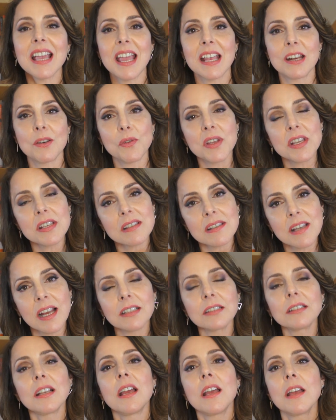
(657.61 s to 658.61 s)
and we
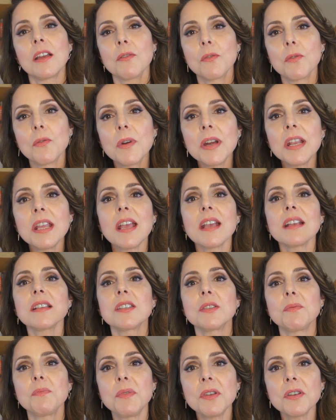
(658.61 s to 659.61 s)
start
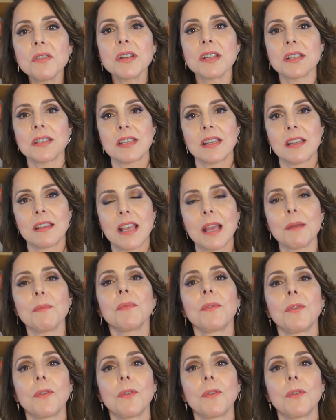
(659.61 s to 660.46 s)
re-experiencing them